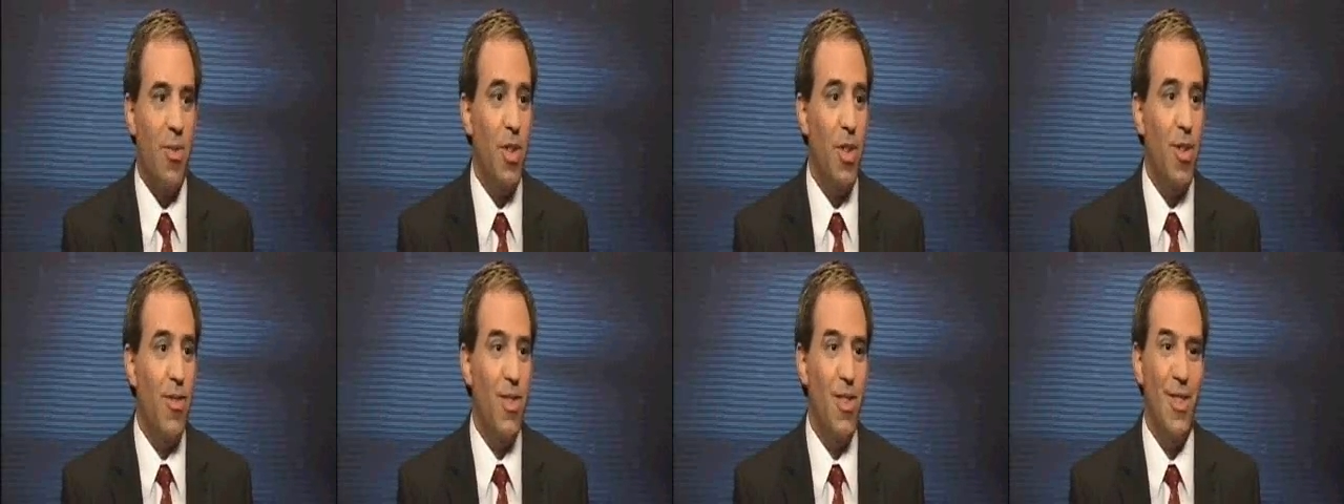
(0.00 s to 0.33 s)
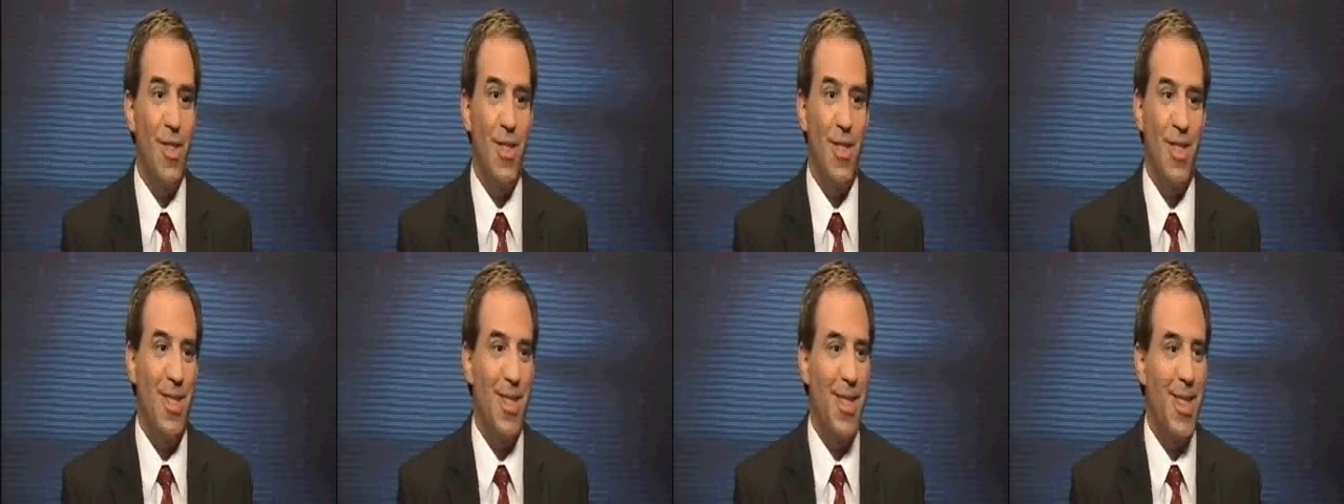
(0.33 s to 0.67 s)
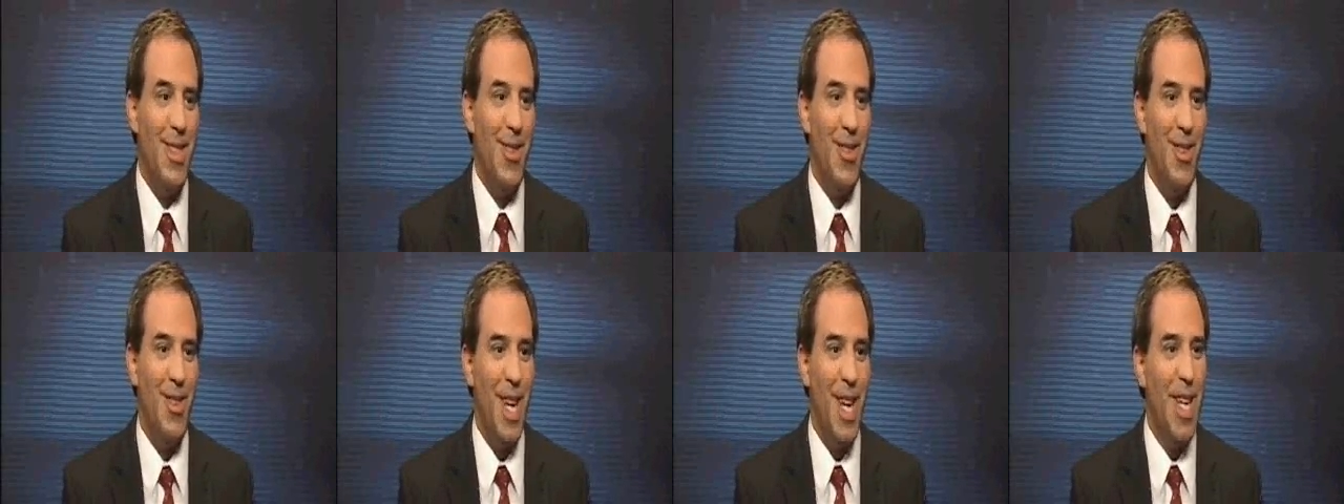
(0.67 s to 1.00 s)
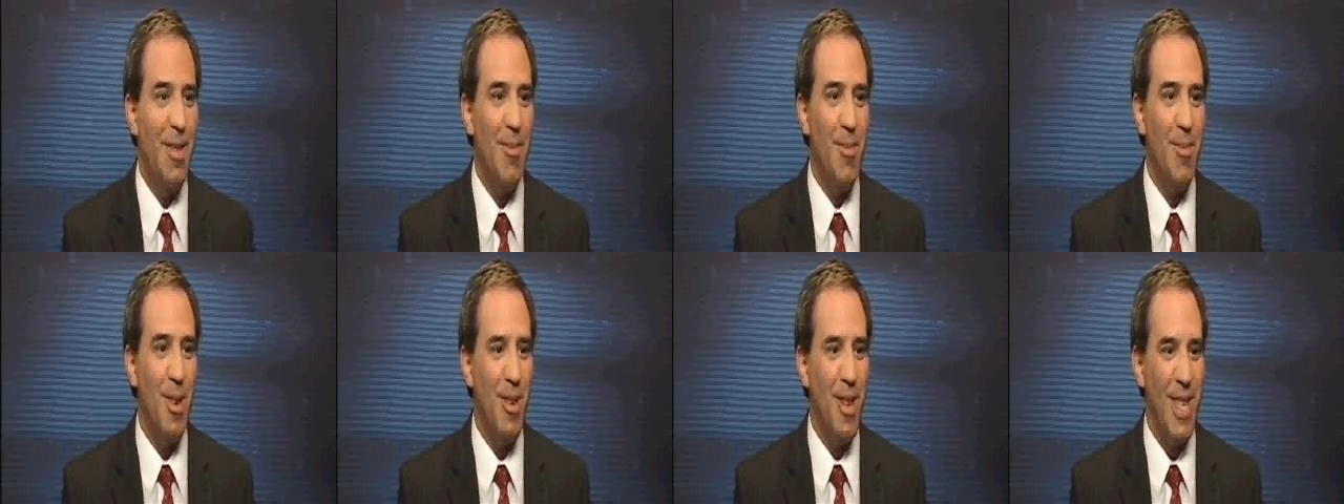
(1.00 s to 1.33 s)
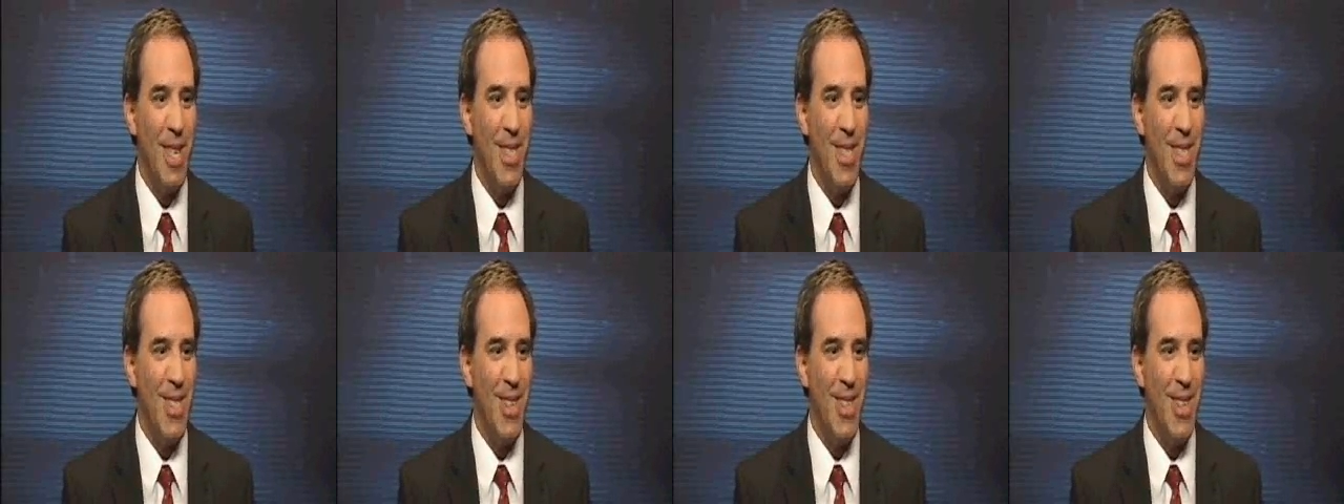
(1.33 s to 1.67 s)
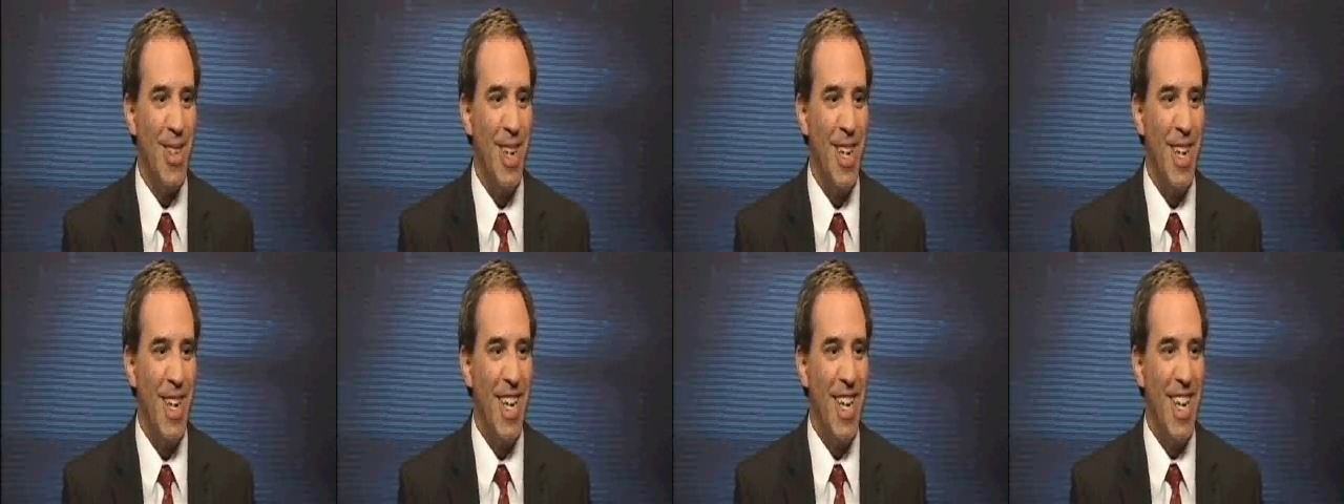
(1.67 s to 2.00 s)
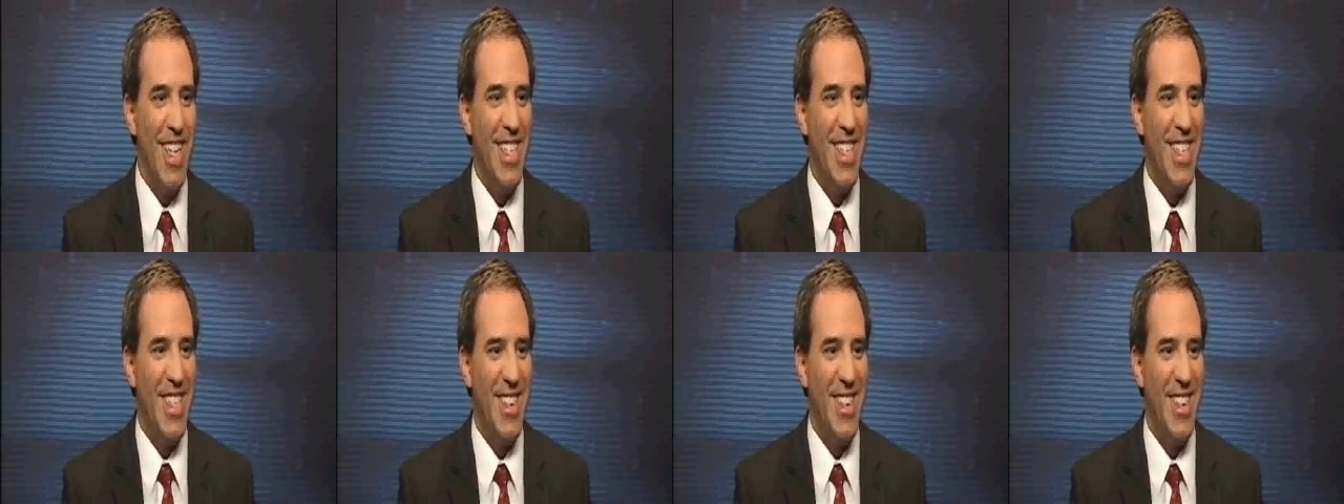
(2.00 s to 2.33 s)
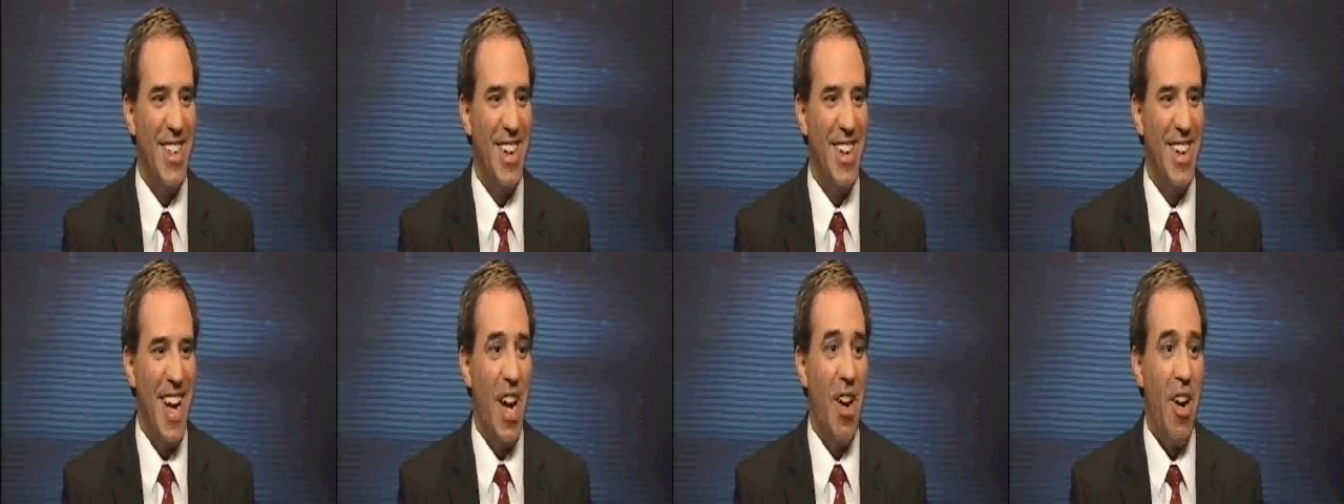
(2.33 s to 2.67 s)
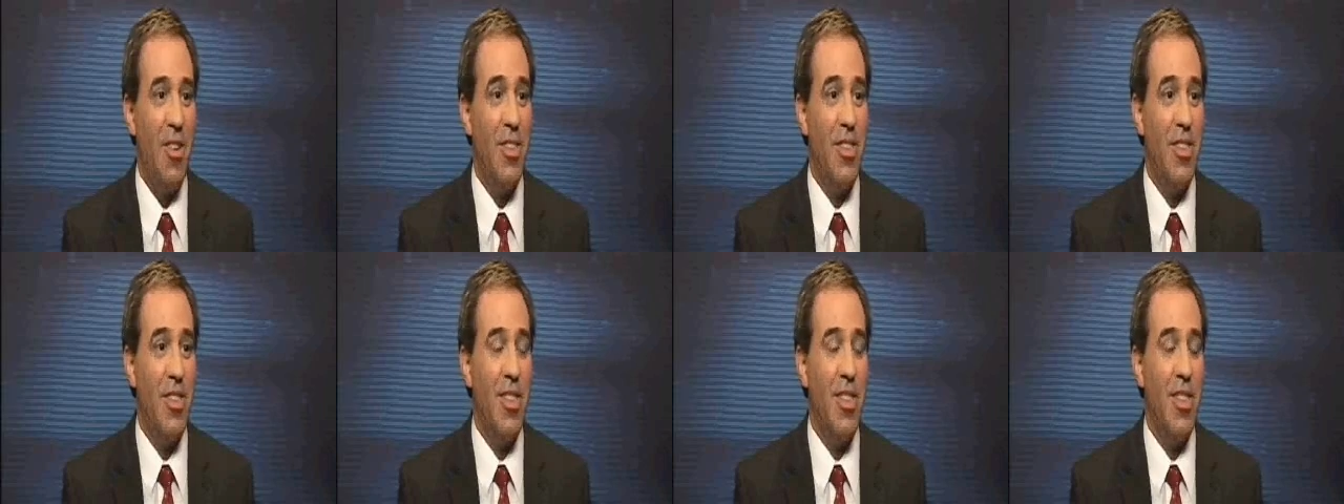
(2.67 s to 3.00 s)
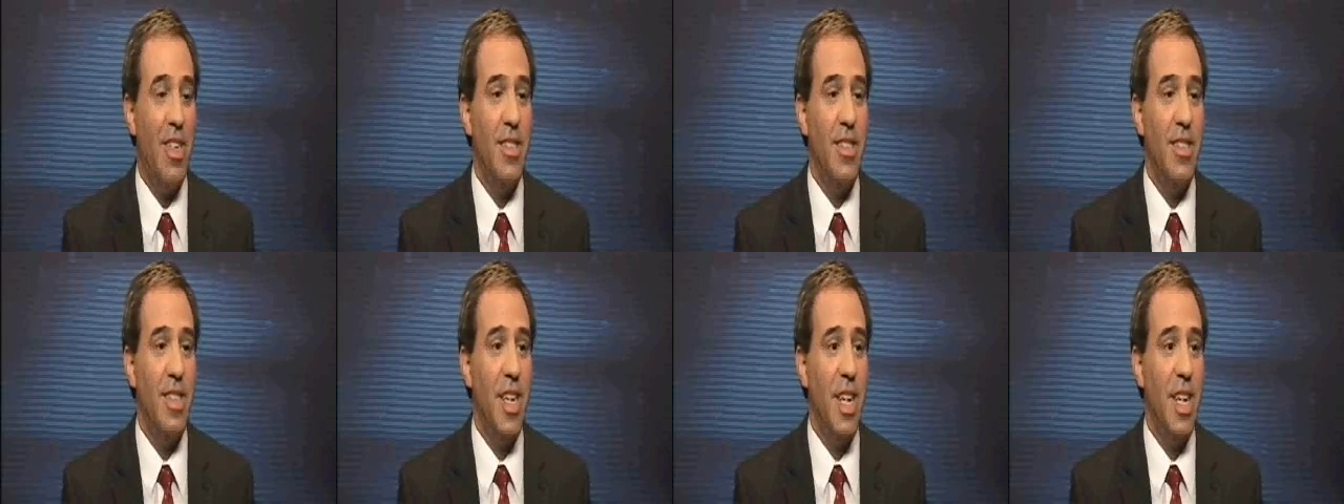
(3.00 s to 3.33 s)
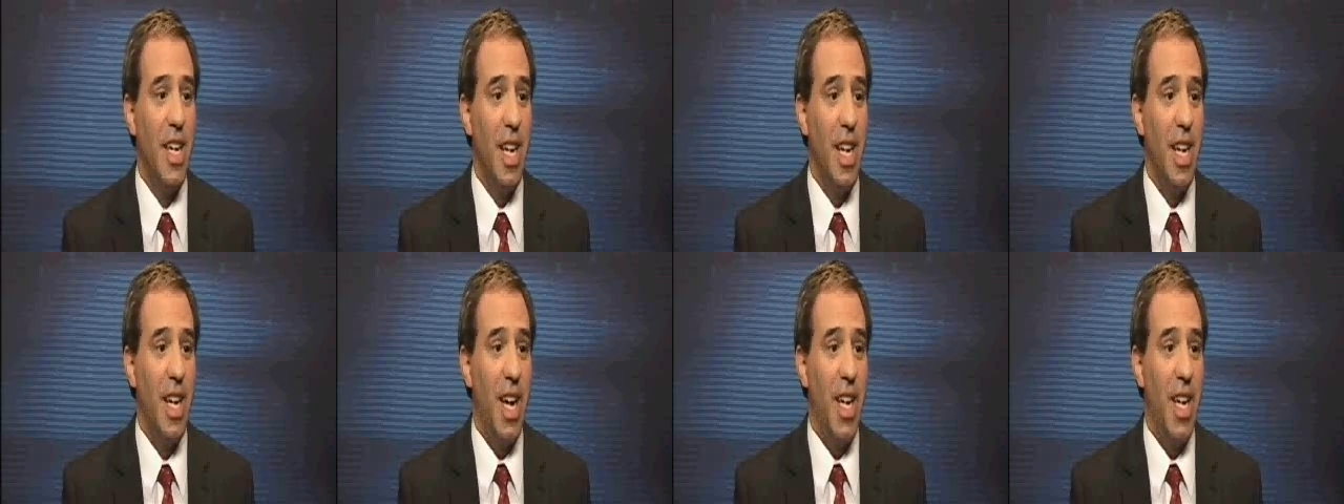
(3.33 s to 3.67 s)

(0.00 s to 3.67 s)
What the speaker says: What if there's a lightning bolt hits your house and